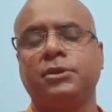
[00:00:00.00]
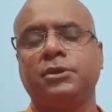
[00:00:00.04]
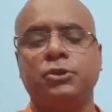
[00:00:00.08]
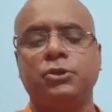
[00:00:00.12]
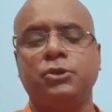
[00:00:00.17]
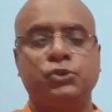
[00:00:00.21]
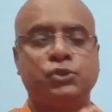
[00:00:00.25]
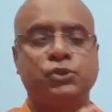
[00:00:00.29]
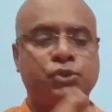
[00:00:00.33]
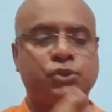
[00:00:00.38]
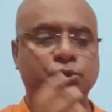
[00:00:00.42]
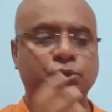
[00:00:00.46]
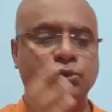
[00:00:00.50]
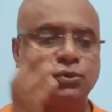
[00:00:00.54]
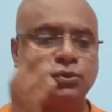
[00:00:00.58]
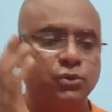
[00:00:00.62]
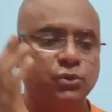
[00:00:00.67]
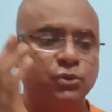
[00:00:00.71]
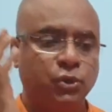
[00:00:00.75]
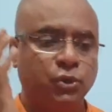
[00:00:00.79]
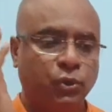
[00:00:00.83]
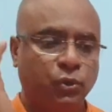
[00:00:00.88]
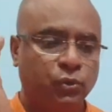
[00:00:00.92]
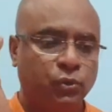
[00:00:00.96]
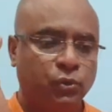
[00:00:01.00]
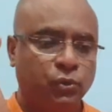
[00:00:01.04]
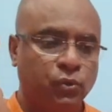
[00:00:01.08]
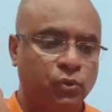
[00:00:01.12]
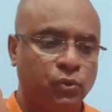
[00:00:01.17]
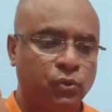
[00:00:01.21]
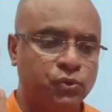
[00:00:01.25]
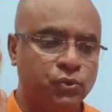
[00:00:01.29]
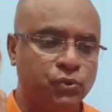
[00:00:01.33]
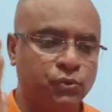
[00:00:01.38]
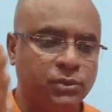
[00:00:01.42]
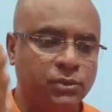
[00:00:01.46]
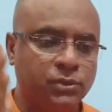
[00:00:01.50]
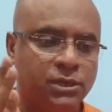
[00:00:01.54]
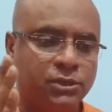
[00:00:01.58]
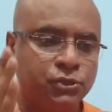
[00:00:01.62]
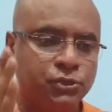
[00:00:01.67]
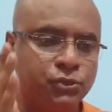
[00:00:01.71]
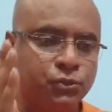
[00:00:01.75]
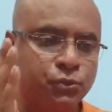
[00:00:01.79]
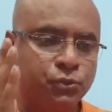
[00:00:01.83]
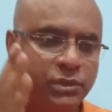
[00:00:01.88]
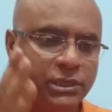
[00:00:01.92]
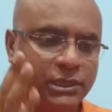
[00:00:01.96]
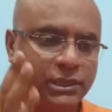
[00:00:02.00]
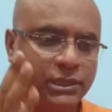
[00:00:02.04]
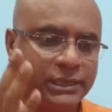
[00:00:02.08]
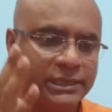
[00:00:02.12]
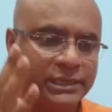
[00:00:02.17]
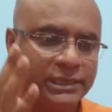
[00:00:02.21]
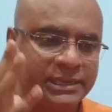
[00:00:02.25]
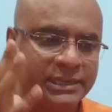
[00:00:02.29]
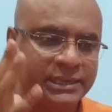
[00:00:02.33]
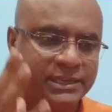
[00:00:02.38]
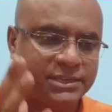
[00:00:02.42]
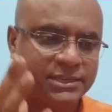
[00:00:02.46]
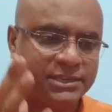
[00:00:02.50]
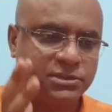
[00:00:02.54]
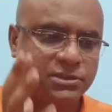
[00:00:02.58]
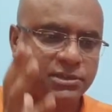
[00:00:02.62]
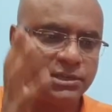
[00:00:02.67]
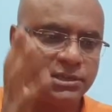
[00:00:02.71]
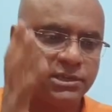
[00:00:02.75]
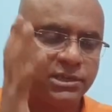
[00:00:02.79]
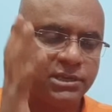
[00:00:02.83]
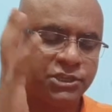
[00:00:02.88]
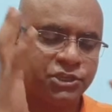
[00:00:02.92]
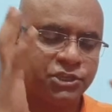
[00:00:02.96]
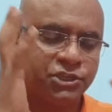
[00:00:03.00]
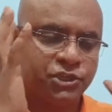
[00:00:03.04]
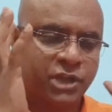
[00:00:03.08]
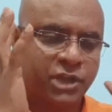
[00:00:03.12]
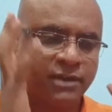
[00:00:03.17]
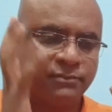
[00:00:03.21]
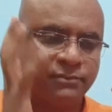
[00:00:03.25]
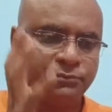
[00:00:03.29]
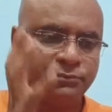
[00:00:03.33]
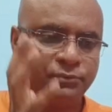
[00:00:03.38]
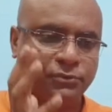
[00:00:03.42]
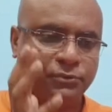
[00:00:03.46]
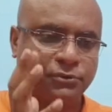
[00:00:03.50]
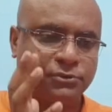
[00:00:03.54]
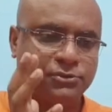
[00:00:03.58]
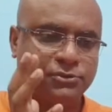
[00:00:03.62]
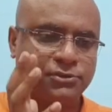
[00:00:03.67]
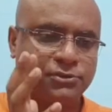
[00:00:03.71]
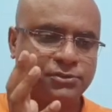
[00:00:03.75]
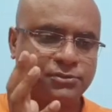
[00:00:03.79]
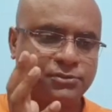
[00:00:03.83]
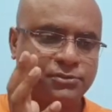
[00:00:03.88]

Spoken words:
So no sooner do we get a jackfruit,